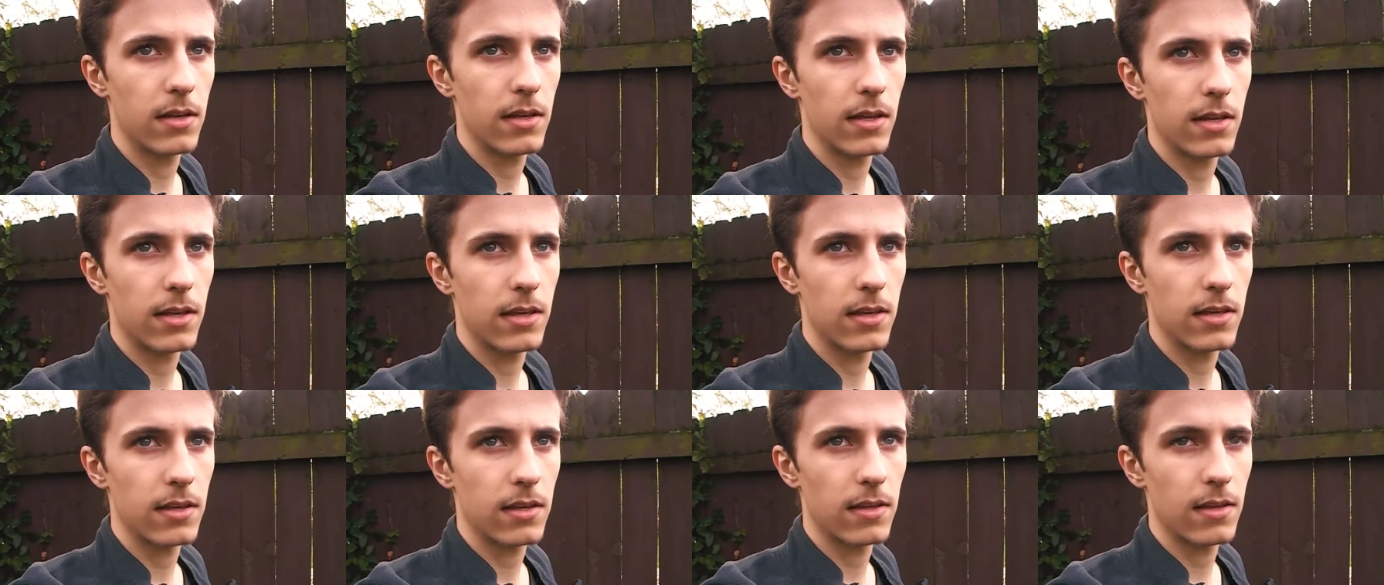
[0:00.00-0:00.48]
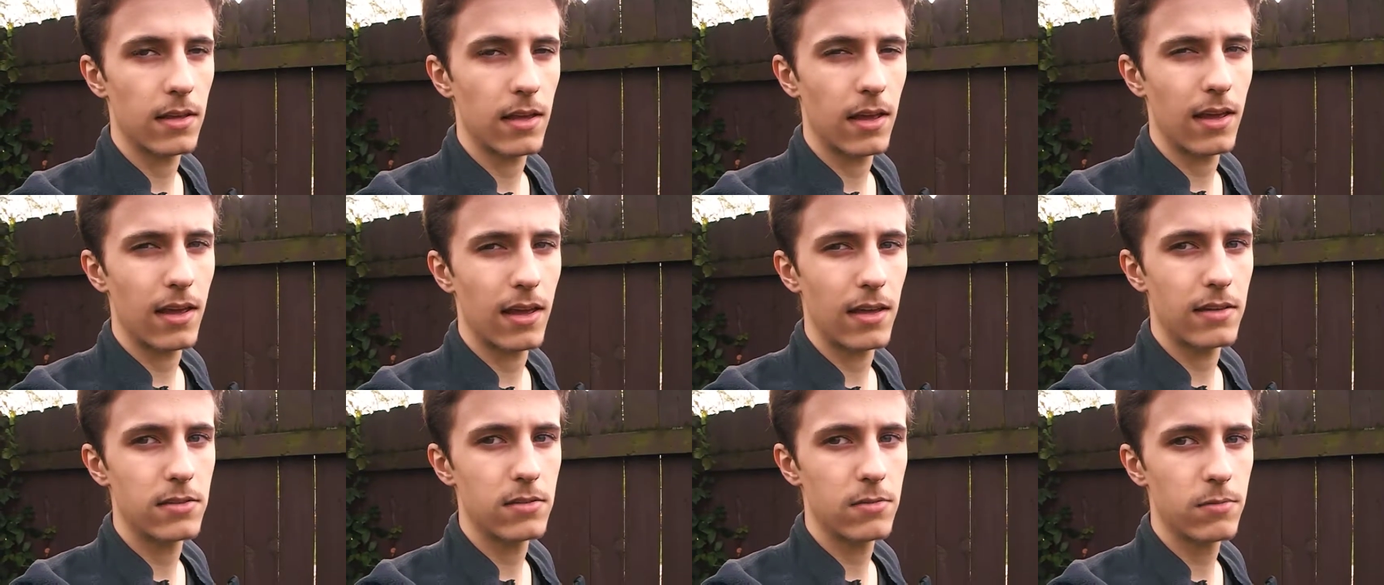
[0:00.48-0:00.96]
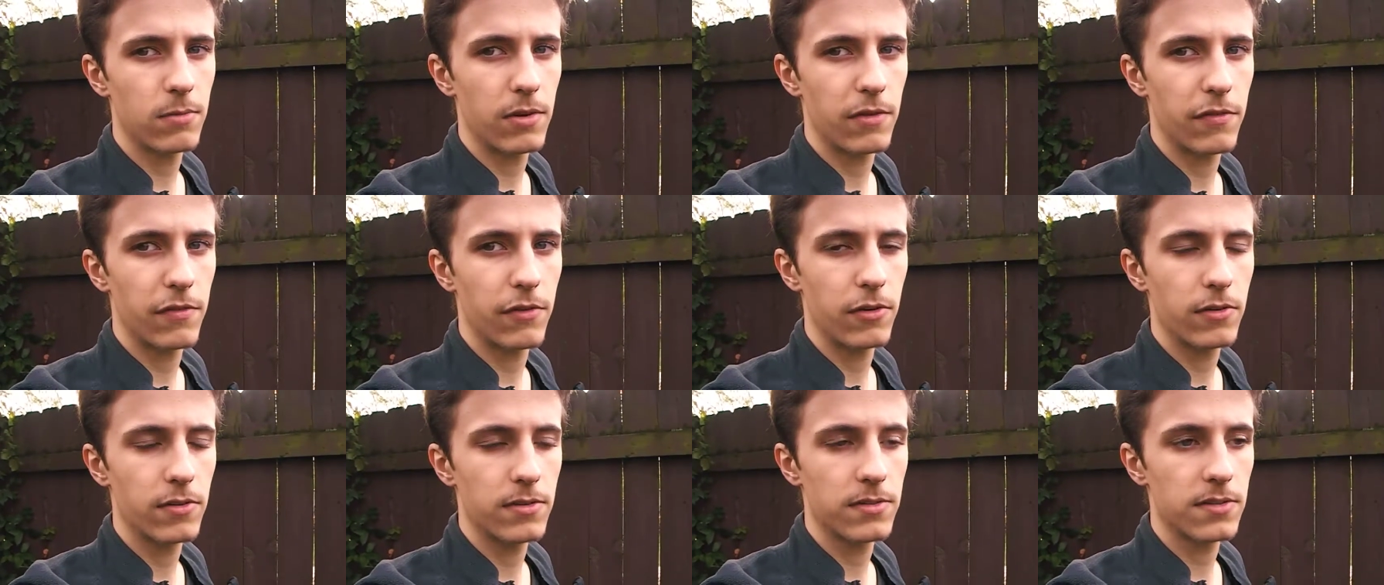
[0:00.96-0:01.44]
like I just want to
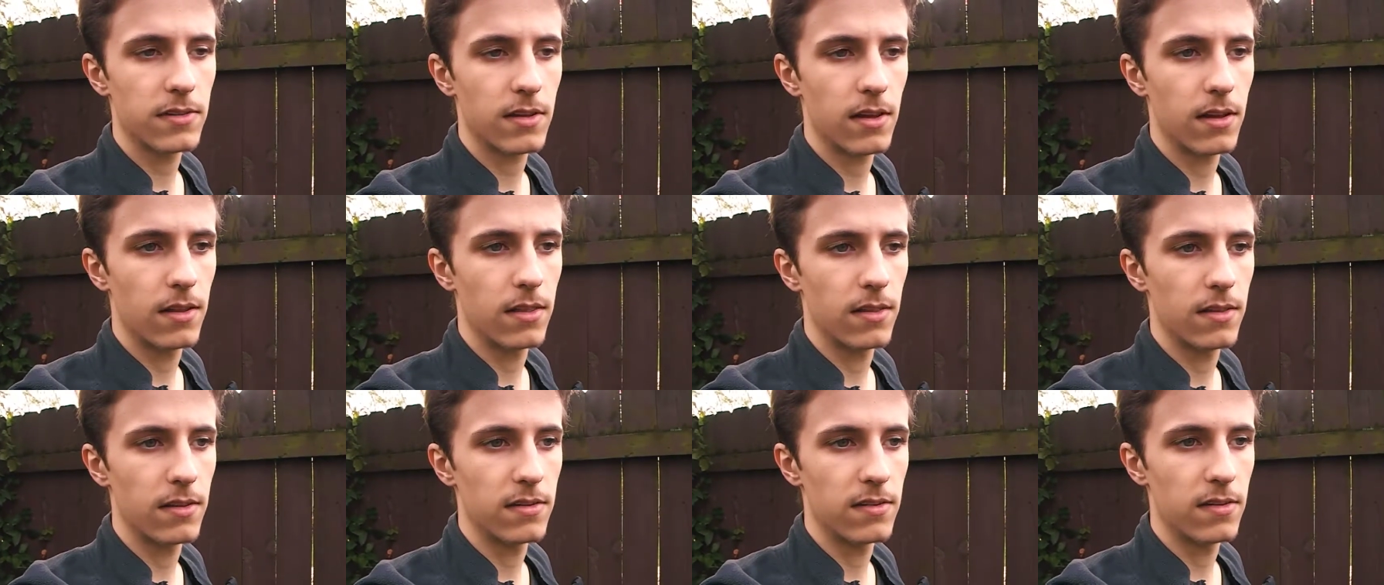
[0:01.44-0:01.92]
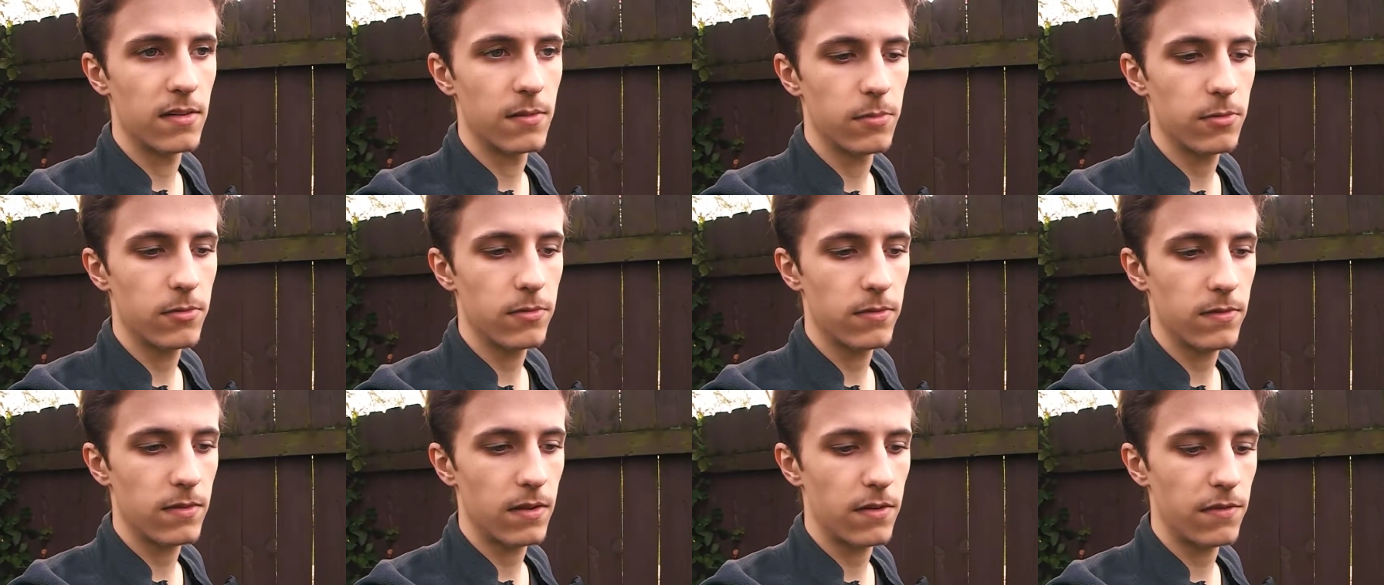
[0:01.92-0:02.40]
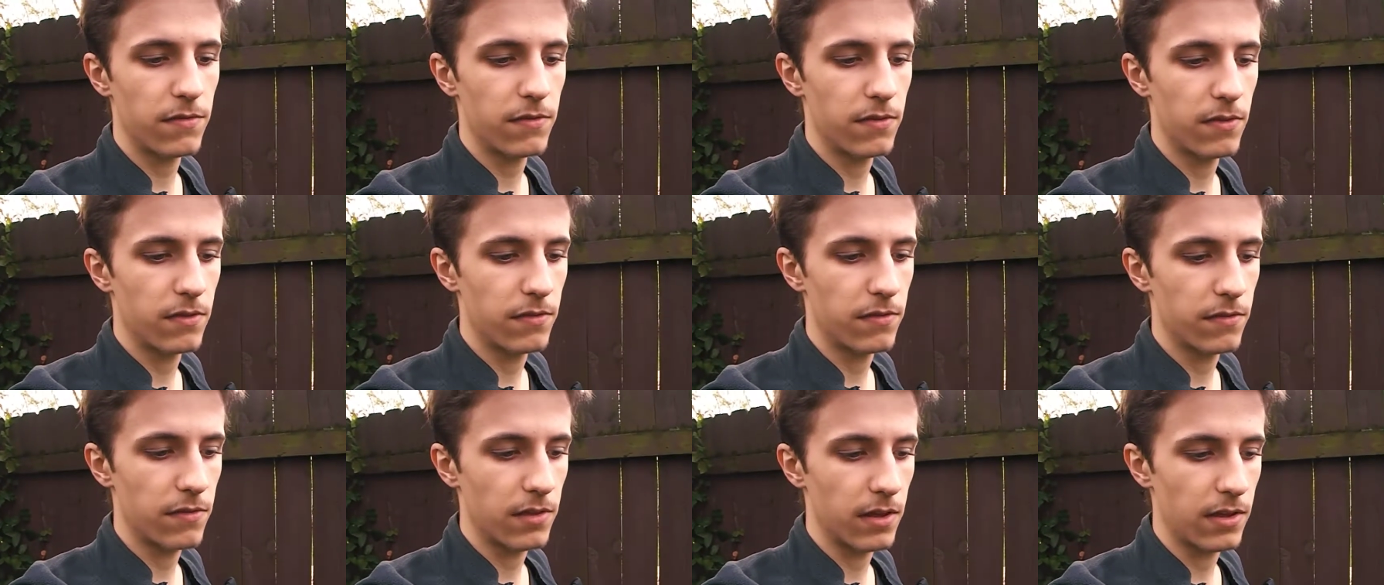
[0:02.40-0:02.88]
focus on the simple stuff
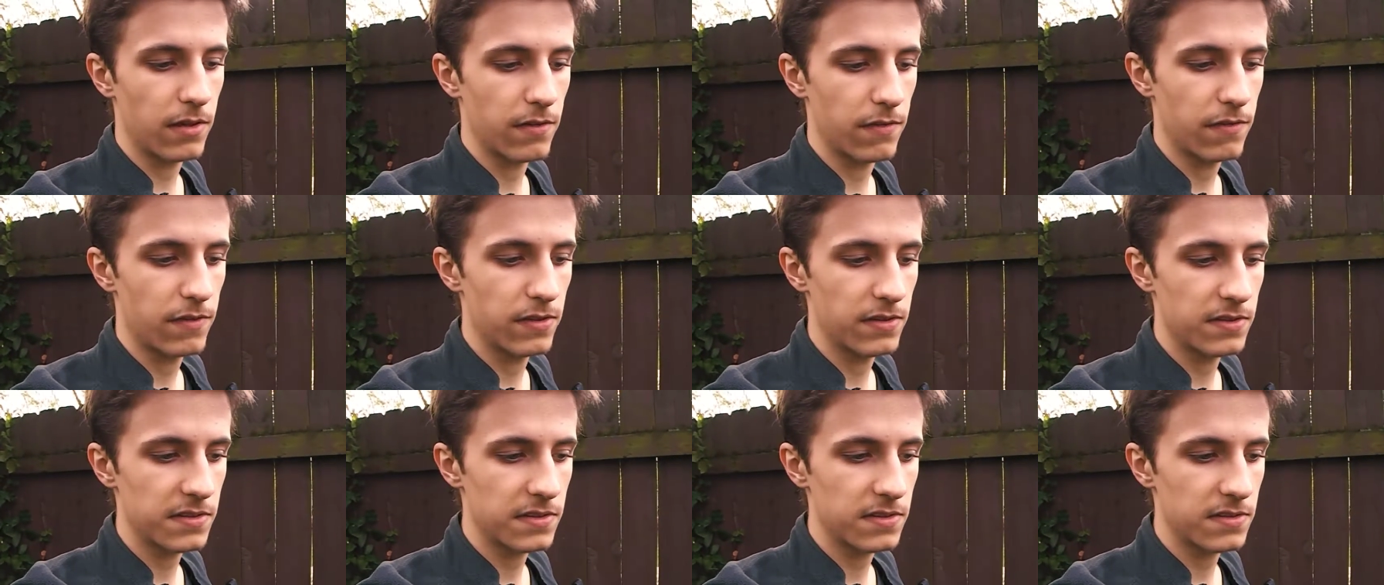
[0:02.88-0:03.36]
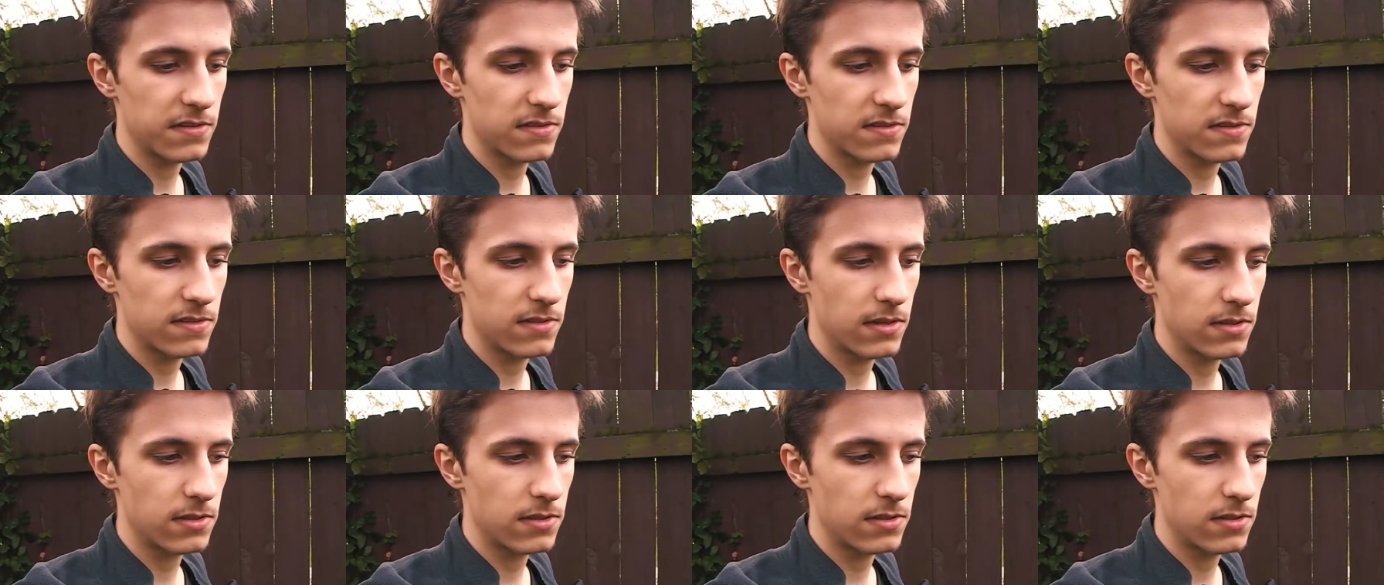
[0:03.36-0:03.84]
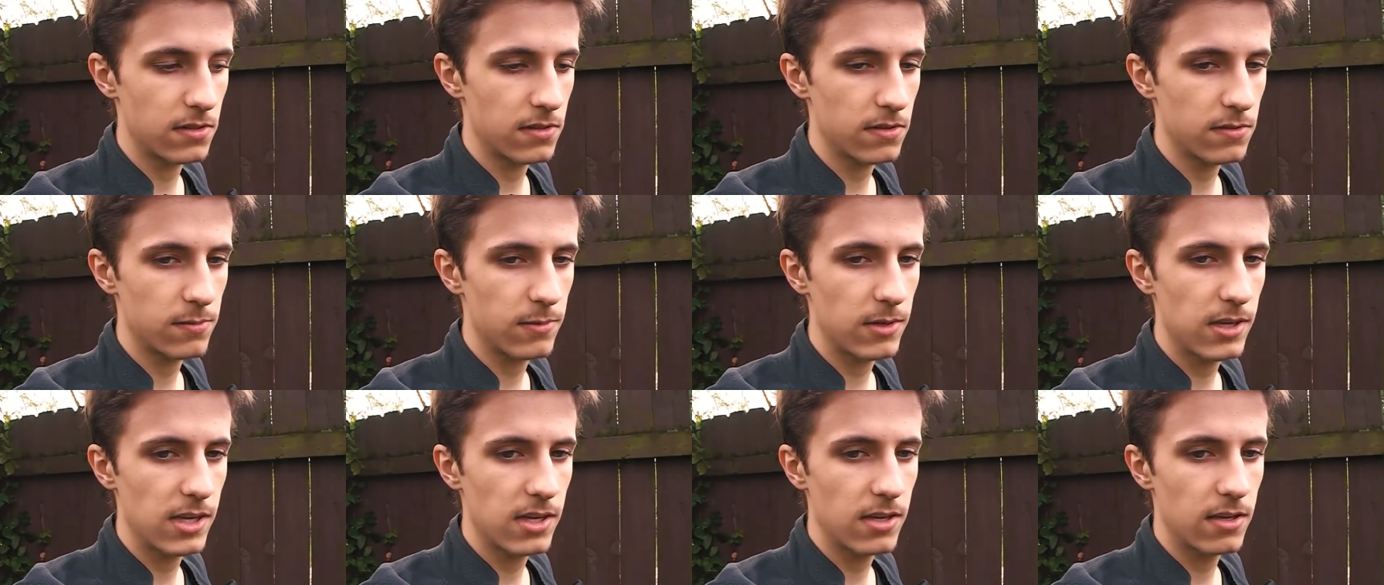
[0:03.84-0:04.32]
of like physics and such this
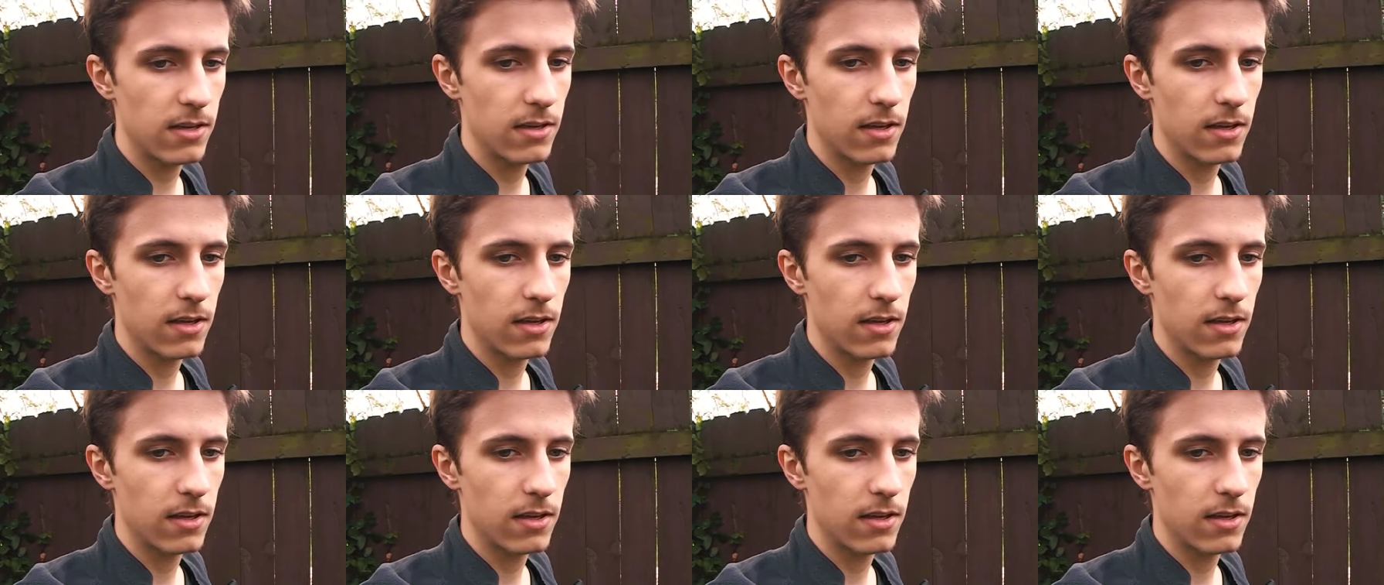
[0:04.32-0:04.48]
week.